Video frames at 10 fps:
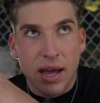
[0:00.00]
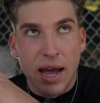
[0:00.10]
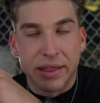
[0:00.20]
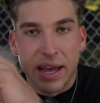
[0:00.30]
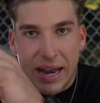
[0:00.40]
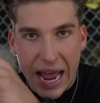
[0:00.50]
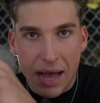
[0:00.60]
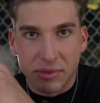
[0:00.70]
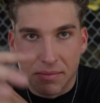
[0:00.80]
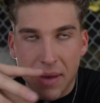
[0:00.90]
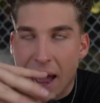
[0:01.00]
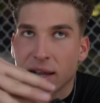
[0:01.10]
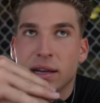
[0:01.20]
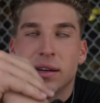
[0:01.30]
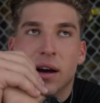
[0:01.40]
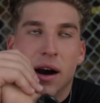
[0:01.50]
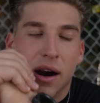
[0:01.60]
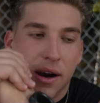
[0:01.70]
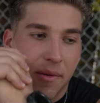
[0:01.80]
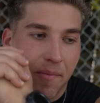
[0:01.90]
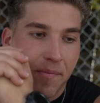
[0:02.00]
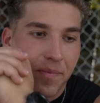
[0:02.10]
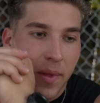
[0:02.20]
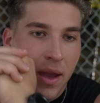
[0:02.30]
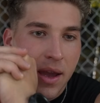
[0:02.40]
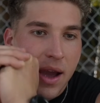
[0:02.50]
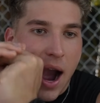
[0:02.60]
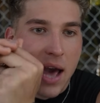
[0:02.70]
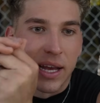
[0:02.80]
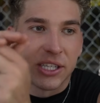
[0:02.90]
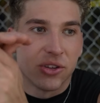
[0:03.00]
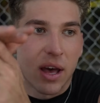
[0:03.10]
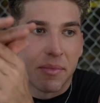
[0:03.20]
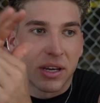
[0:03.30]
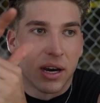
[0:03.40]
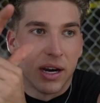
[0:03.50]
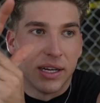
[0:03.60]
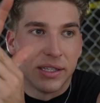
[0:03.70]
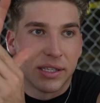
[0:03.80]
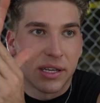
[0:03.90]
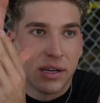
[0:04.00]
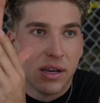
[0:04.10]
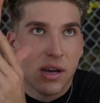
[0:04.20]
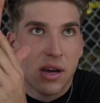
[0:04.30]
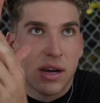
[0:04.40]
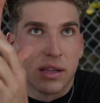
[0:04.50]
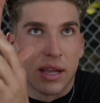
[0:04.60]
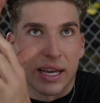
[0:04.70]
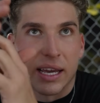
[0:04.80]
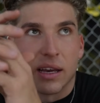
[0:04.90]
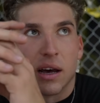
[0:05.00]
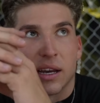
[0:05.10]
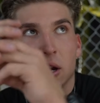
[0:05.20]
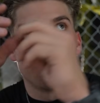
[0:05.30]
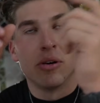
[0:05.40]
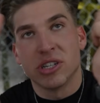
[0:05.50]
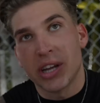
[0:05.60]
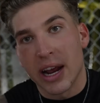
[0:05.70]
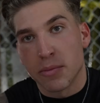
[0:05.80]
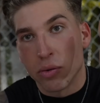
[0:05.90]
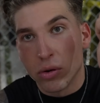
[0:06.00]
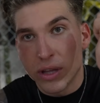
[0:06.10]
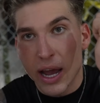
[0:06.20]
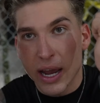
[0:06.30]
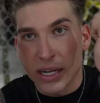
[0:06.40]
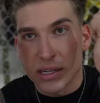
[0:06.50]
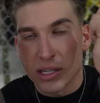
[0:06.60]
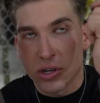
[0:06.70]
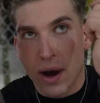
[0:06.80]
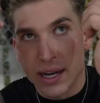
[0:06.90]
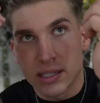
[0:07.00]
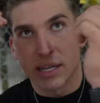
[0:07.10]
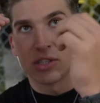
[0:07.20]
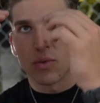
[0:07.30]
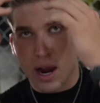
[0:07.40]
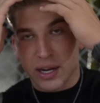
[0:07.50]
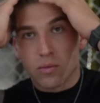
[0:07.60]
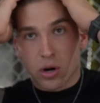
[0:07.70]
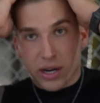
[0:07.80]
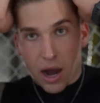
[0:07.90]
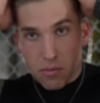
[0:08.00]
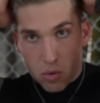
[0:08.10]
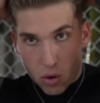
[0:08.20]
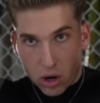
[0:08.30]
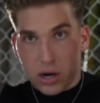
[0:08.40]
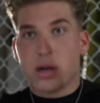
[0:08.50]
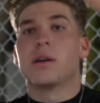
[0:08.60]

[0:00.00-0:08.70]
and then hams and back. Um, I like to do that because like it, like on a push day and a pull day, it's not so isolated to where I can work out more